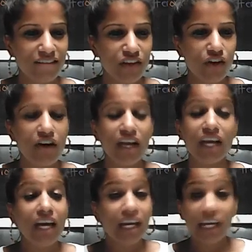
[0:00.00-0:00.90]
All right,
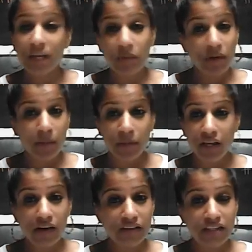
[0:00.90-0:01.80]
keep them coming,
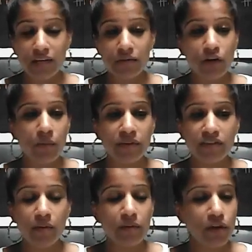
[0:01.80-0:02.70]
guys. Keep the comments
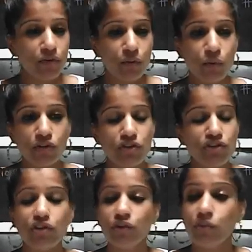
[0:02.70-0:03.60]
coming. If you want
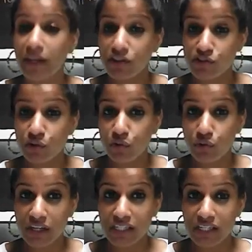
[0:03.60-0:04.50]
to, make sure you're
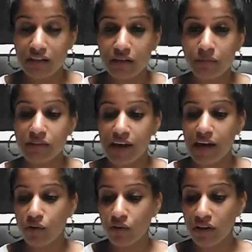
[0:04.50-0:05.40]
writing them
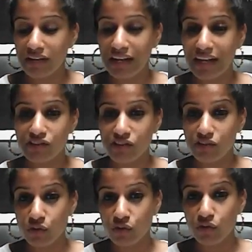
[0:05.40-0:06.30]
down as a
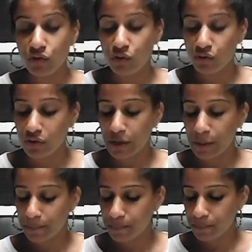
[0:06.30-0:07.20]
legend on
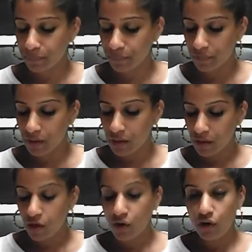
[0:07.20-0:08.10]

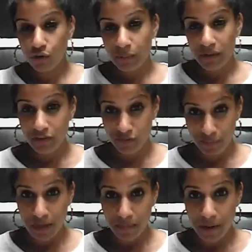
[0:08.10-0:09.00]
your piece of
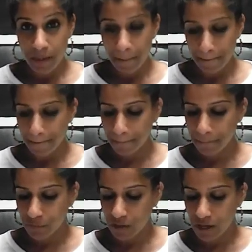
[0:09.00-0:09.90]
paper.
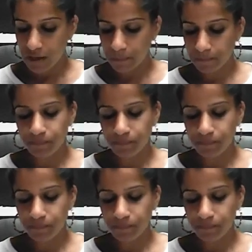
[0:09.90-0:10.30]
Okay.